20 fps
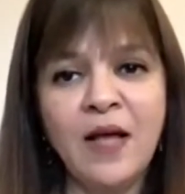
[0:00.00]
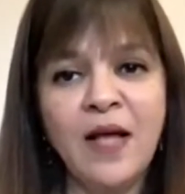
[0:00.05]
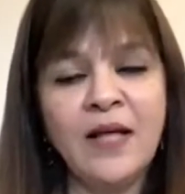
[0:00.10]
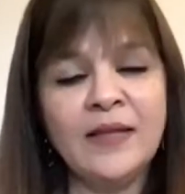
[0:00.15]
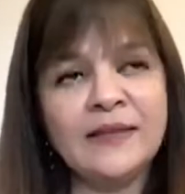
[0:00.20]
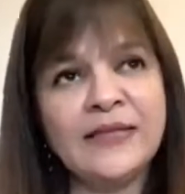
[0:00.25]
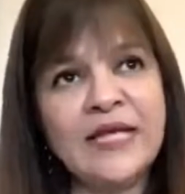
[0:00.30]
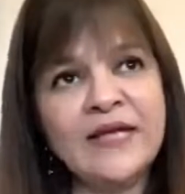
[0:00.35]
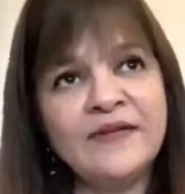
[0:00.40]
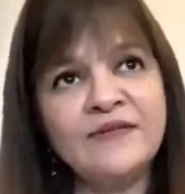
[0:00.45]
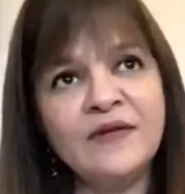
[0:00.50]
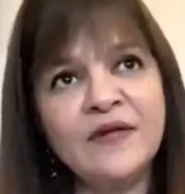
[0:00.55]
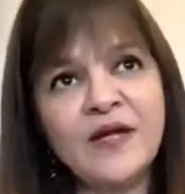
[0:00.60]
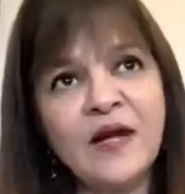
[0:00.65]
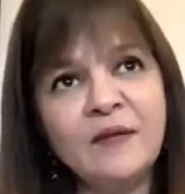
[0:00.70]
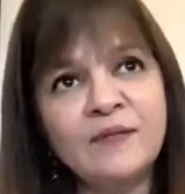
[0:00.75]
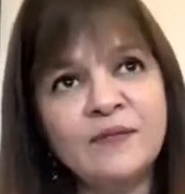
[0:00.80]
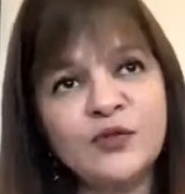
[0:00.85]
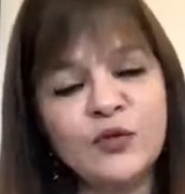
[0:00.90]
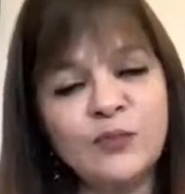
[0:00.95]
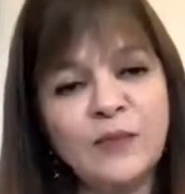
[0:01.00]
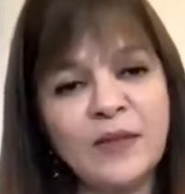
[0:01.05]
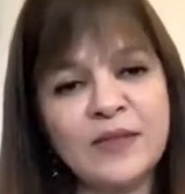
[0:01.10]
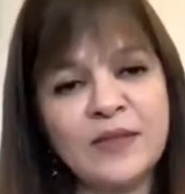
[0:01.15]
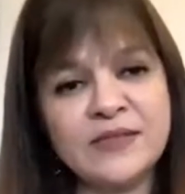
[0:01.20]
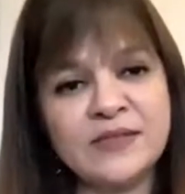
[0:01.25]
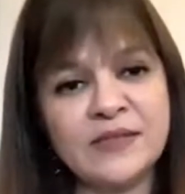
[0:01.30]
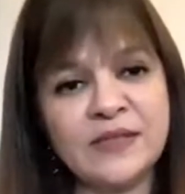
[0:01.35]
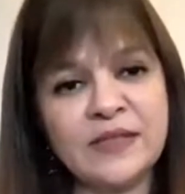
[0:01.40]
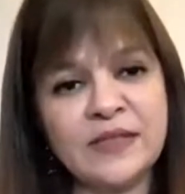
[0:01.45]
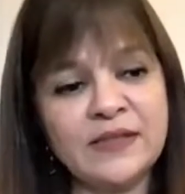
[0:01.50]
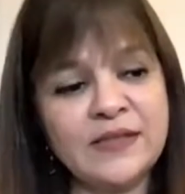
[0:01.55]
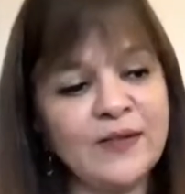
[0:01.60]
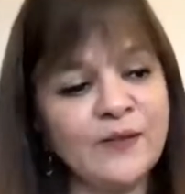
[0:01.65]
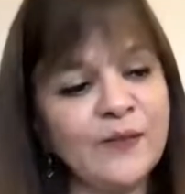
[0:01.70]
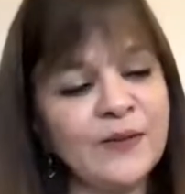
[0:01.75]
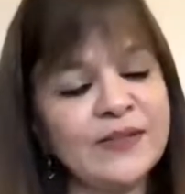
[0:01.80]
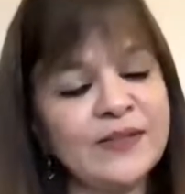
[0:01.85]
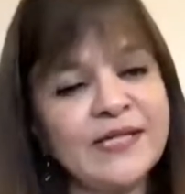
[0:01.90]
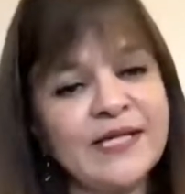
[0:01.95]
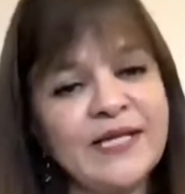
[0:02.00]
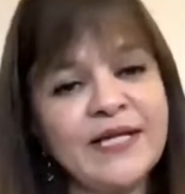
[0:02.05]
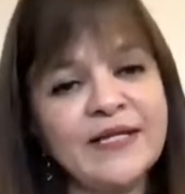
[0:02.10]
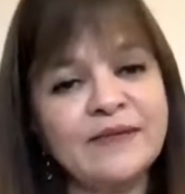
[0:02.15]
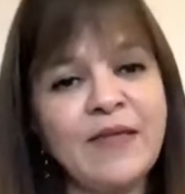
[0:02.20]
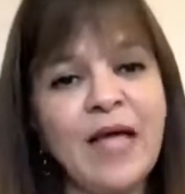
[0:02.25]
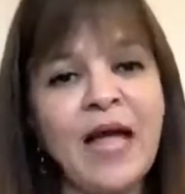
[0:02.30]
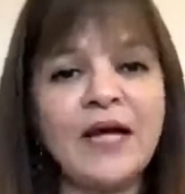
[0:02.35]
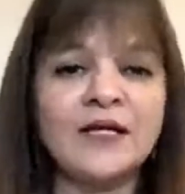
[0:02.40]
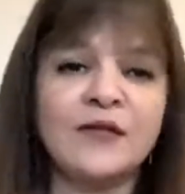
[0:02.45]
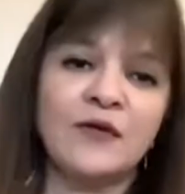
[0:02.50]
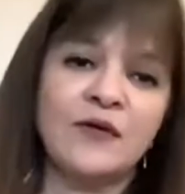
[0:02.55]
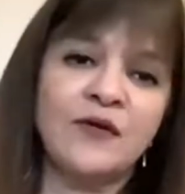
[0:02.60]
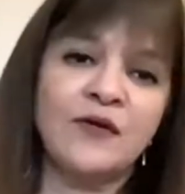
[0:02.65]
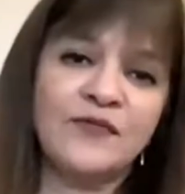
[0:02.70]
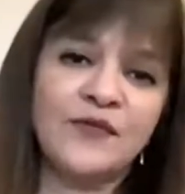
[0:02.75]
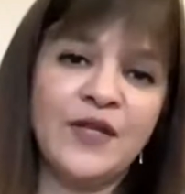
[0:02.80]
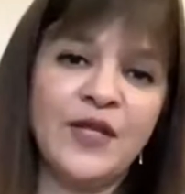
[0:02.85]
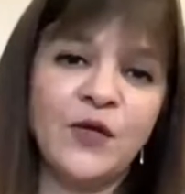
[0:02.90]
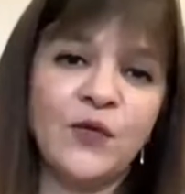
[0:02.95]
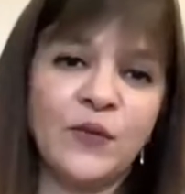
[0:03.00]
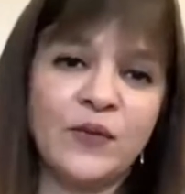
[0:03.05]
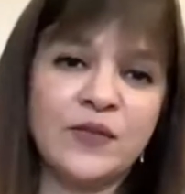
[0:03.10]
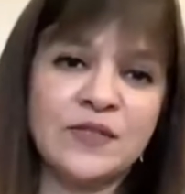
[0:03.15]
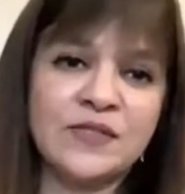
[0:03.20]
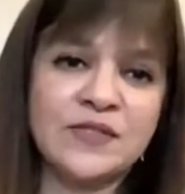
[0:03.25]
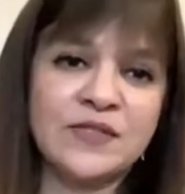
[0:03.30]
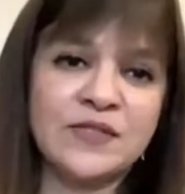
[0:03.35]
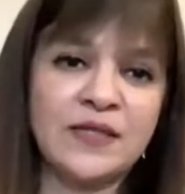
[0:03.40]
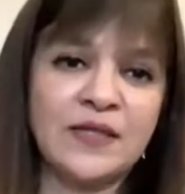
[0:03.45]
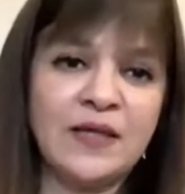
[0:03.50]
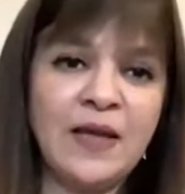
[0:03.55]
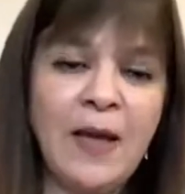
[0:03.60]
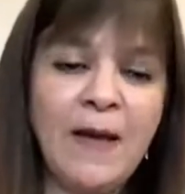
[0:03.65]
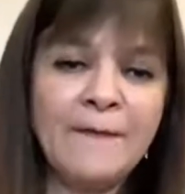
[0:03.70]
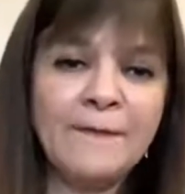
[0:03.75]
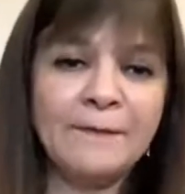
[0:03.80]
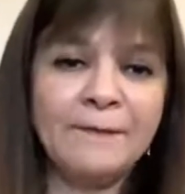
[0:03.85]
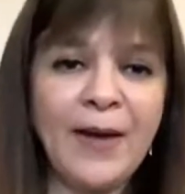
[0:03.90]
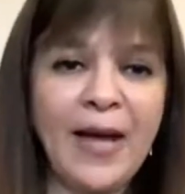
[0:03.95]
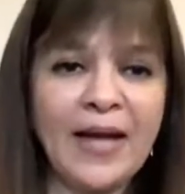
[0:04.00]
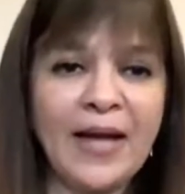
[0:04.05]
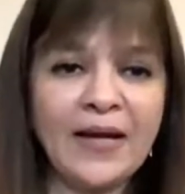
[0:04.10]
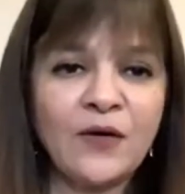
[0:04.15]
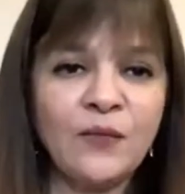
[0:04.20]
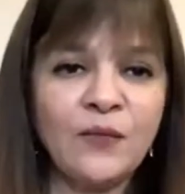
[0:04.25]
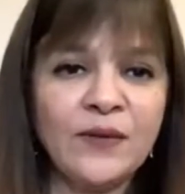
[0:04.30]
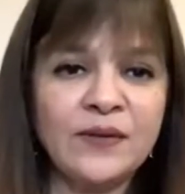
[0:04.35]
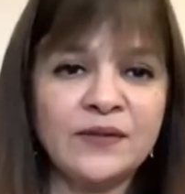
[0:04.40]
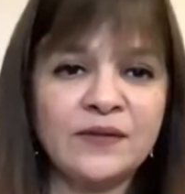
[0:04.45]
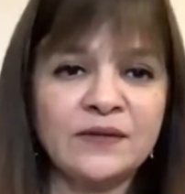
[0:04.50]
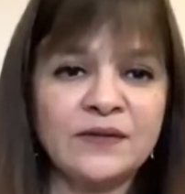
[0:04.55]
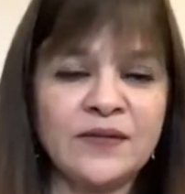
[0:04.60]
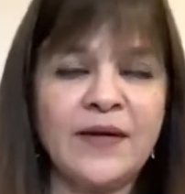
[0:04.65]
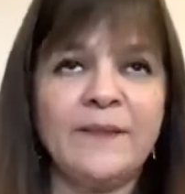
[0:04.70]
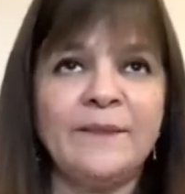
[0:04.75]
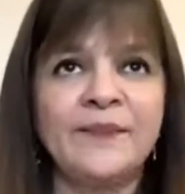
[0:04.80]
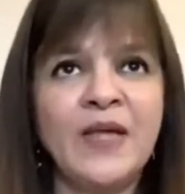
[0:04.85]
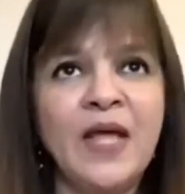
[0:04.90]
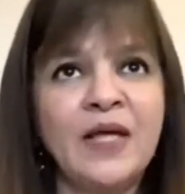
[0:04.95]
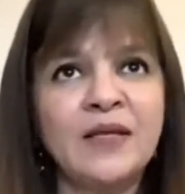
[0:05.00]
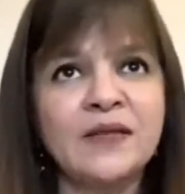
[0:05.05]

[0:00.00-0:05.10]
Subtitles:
They will come to masti. They will take that frequency back with them,